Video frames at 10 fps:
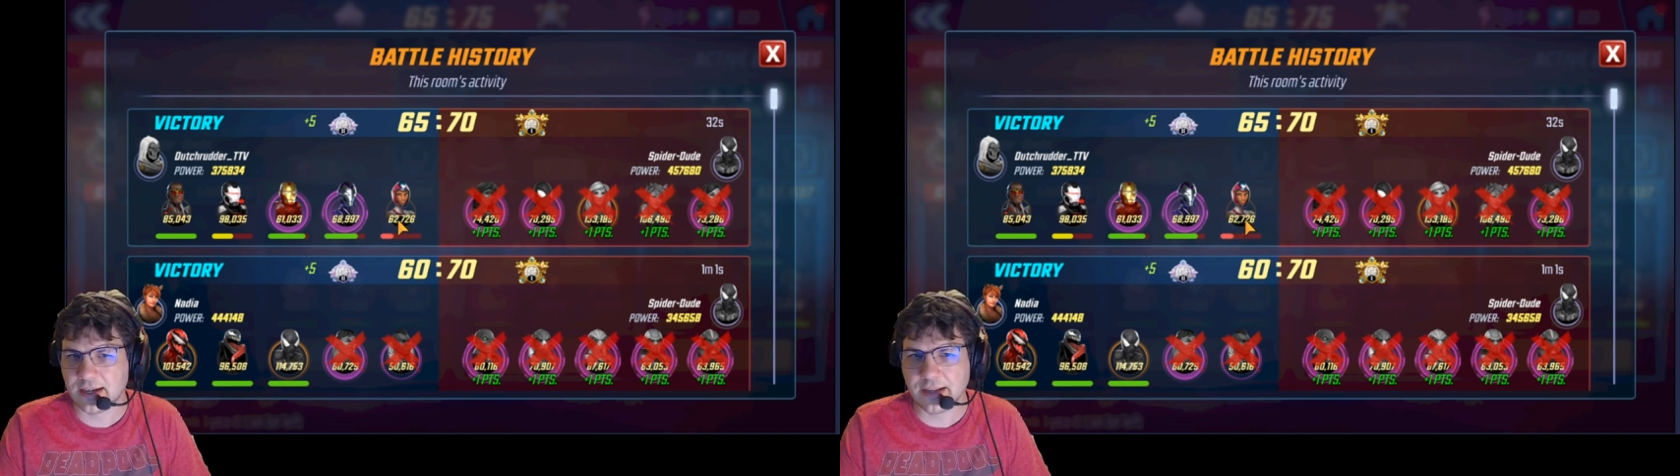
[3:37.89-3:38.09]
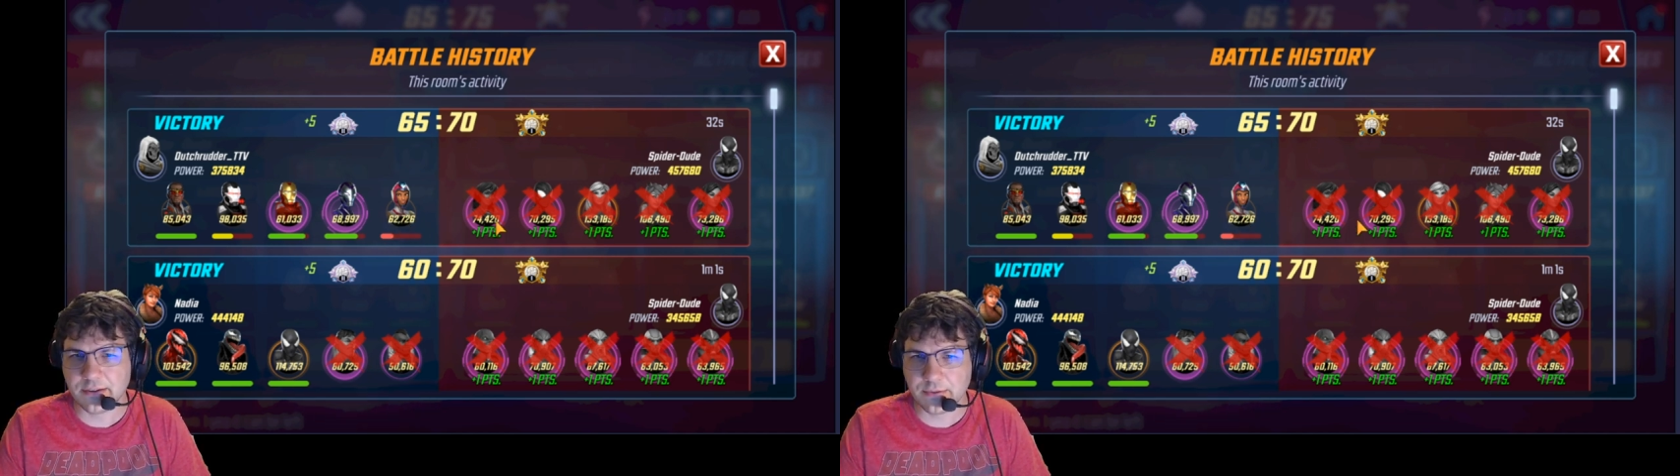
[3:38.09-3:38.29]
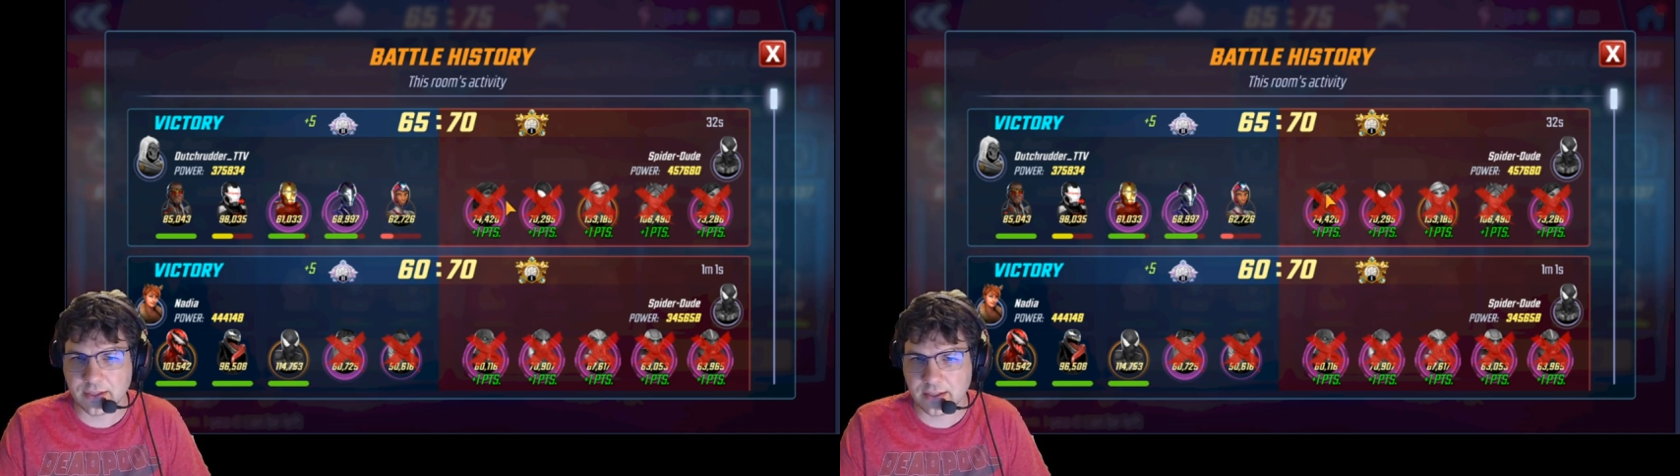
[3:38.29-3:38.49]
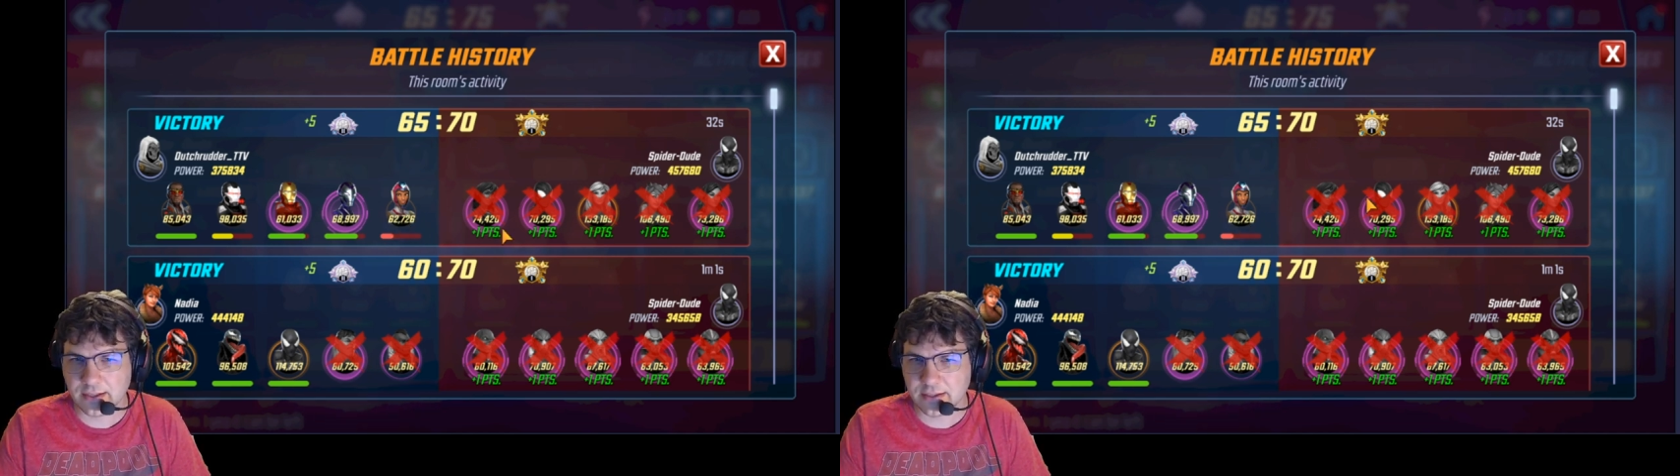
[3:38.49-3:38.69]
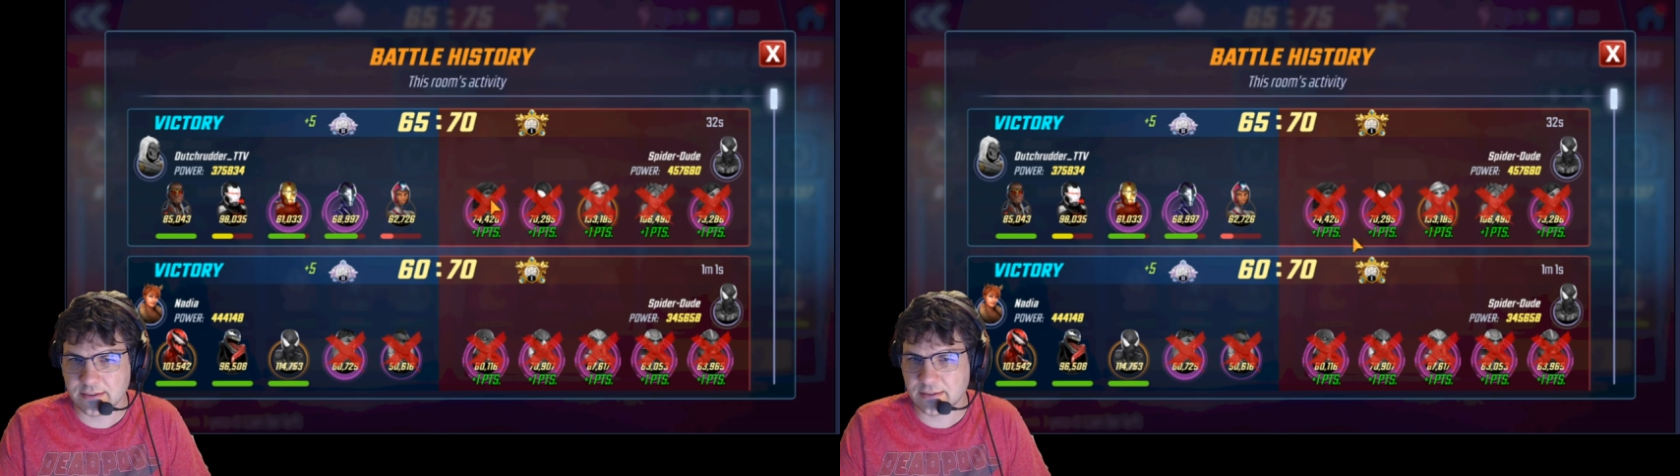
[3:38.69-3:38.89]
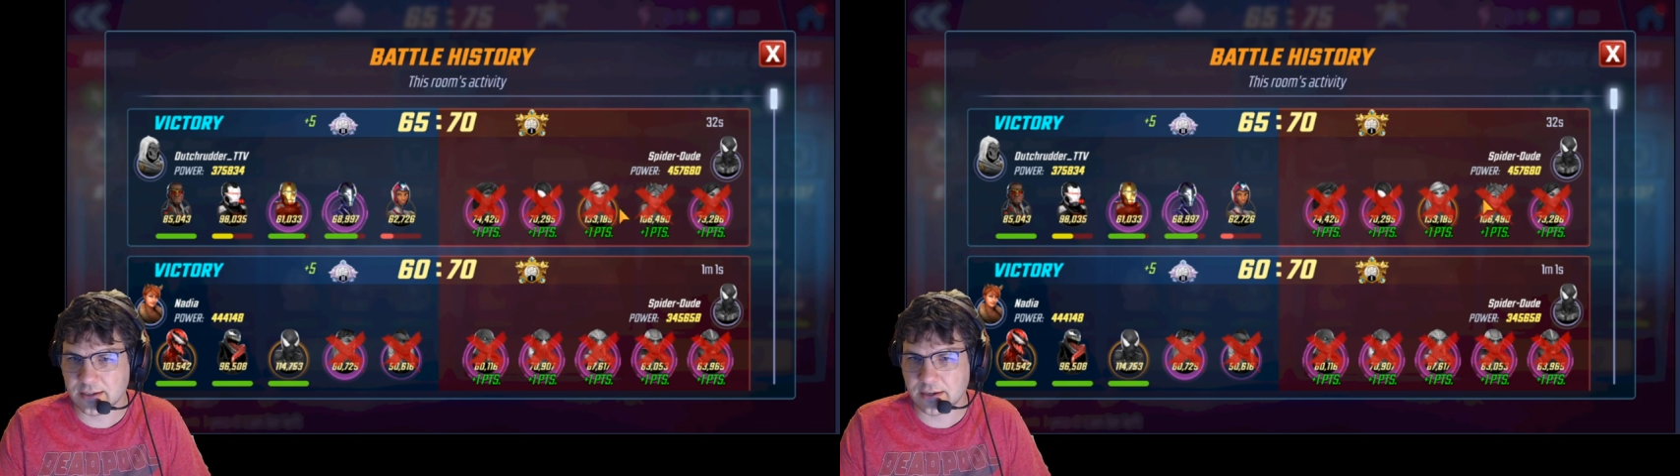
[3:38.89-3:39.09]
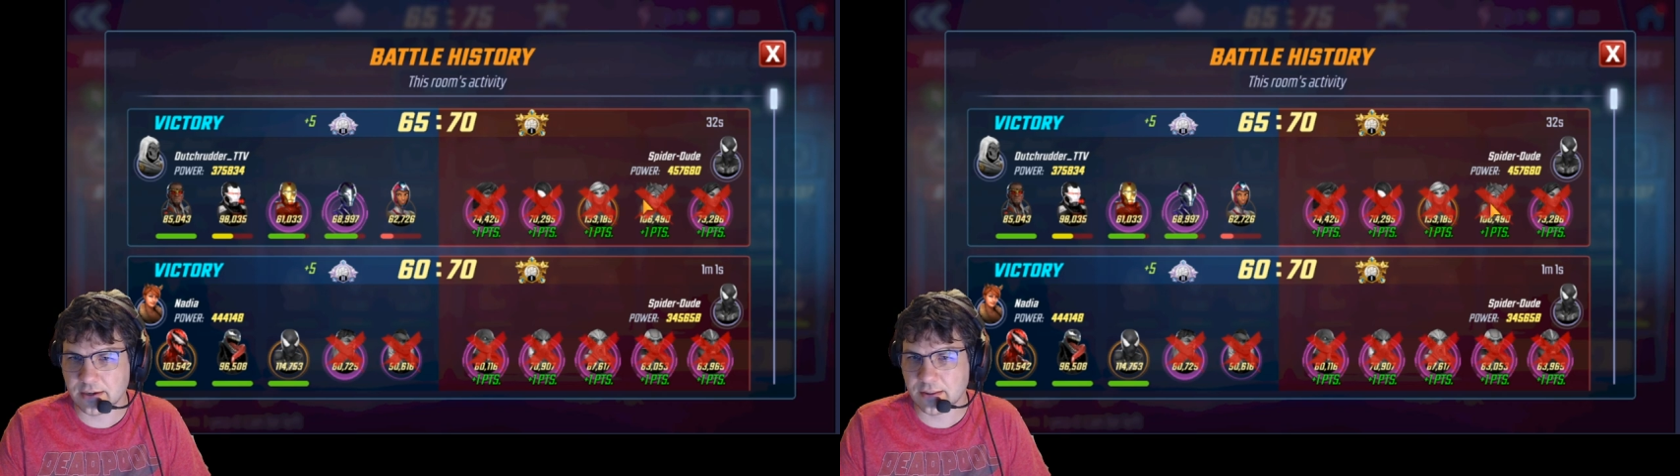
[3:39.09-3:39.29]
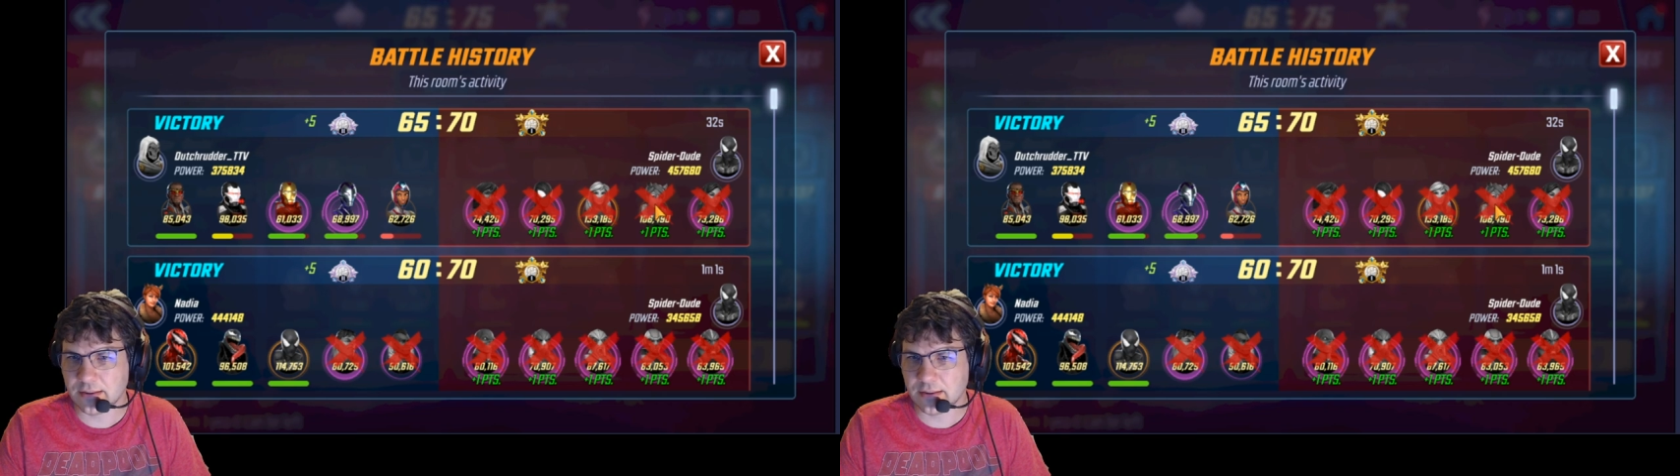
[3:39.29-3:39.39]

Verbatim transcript: I do think that uh,